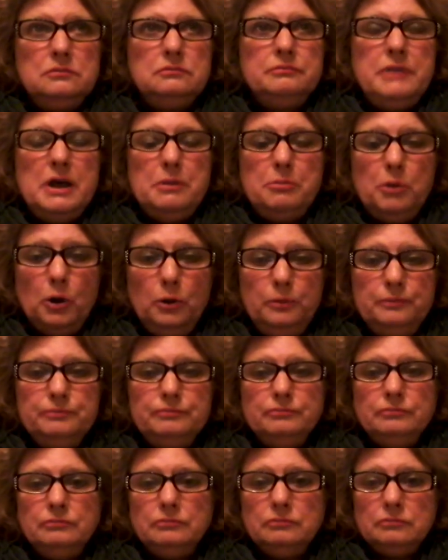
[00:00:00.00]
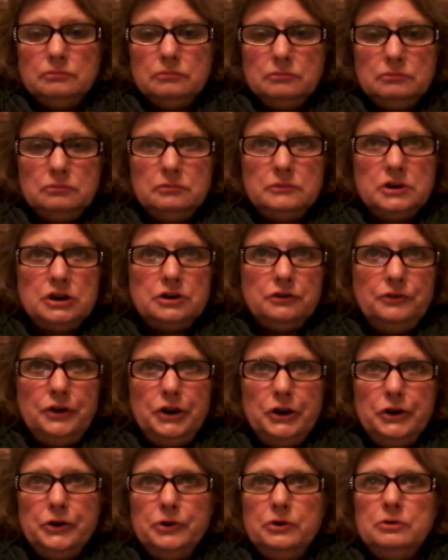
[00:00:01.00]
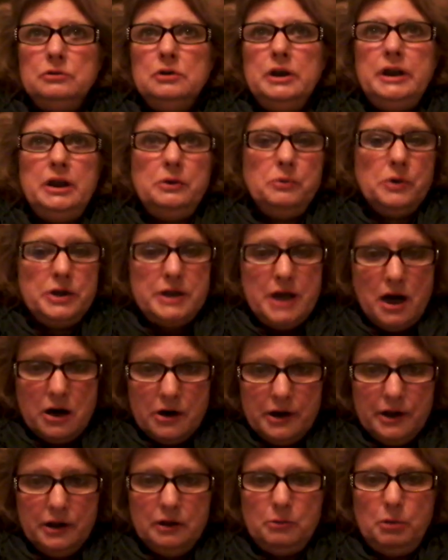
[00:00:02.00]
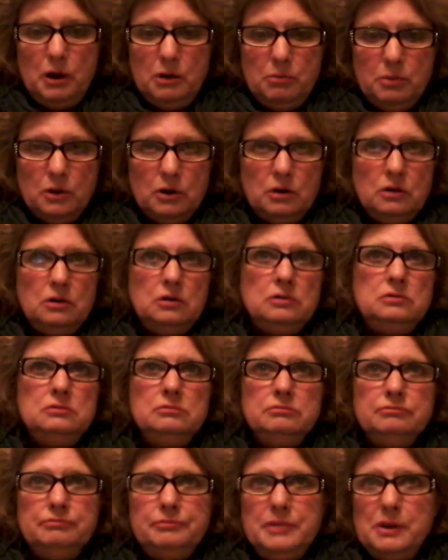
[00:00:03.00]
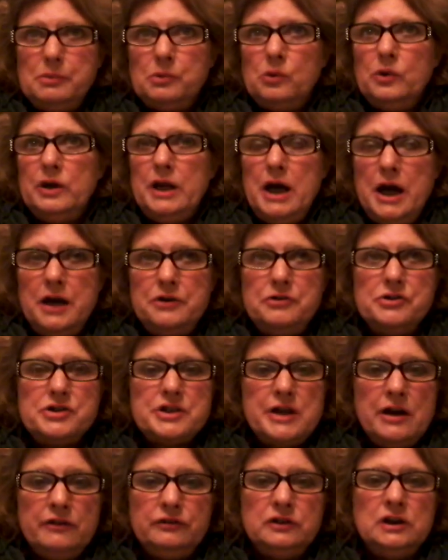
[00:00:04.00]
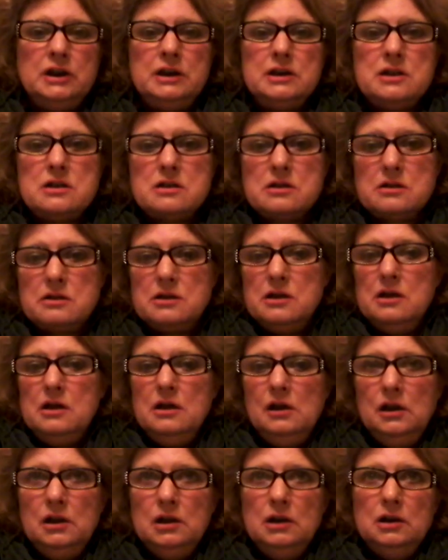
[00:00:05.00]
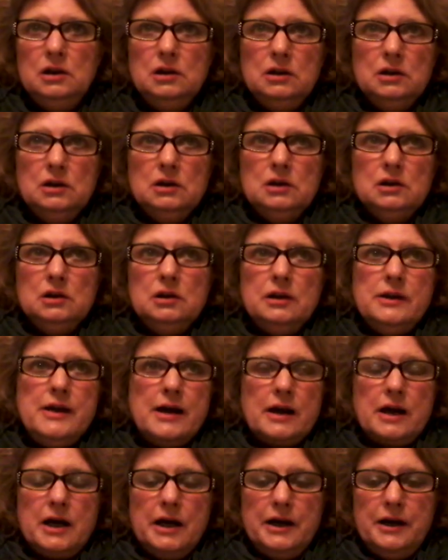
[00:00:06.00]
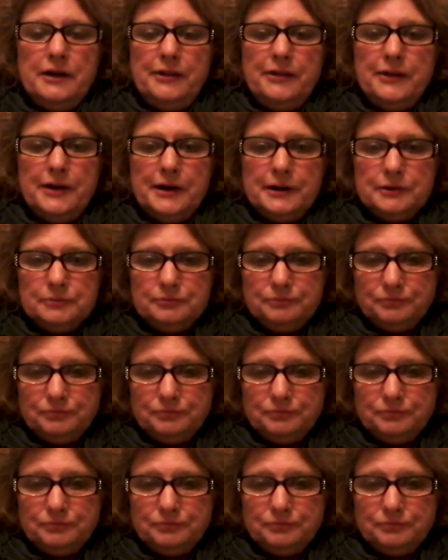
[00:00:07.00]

people, severely retarded people, people with hydrocephalus, that kind of thing,